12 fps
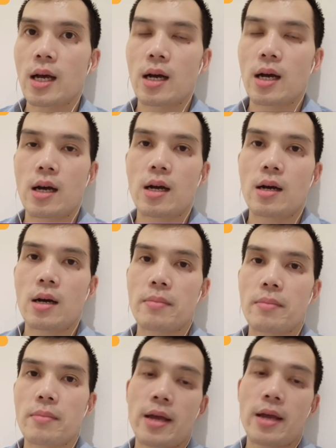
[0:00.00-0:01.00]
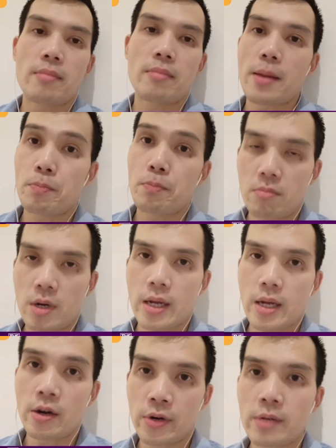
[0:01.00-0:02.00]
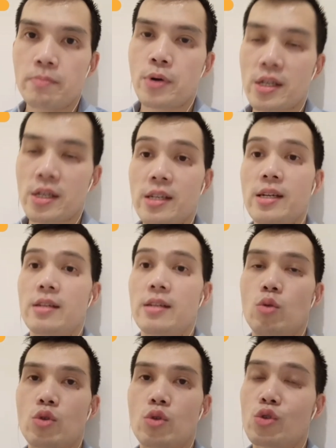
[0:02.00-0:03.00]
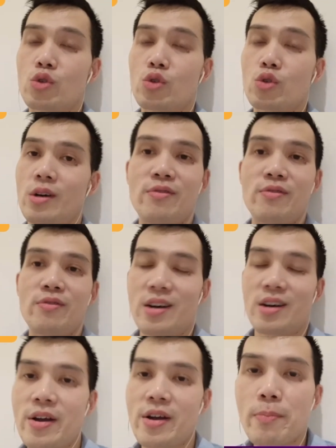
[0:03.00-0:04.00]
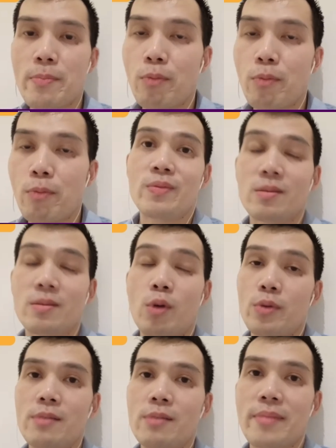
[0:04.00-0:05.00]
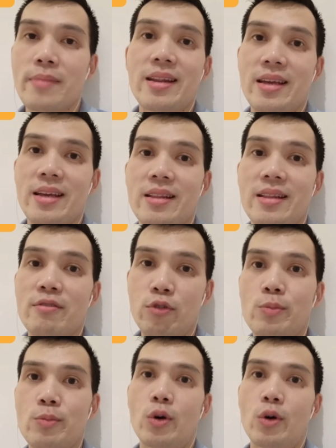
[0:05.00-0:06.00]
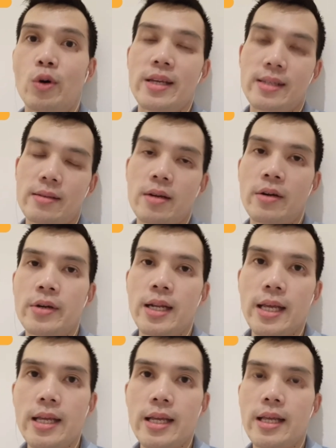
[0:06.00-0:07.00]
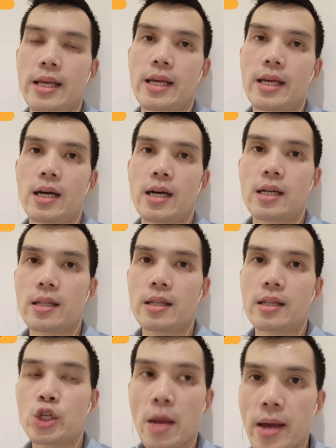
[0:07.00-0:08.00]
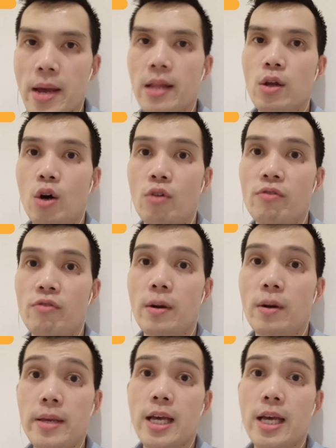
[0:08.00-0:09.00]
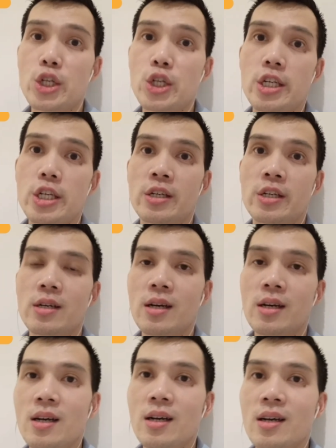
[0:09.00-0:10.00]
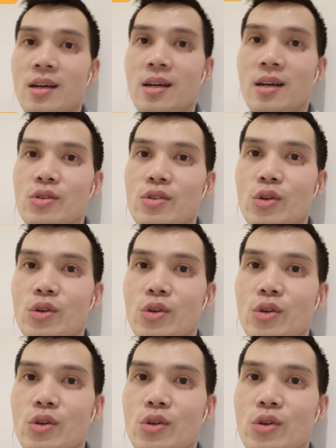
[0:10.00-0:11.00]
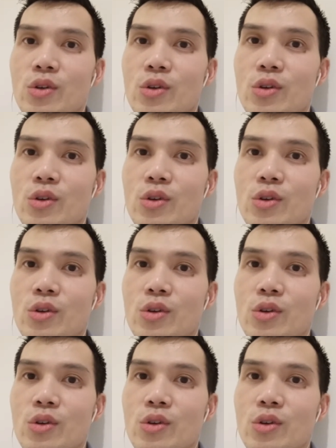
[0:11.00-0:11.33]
Um, and my my current president, who's also a, a very popular popular man in, in football, he's currently the uh, the chairman of uh, P S G. Mm. So. Mm.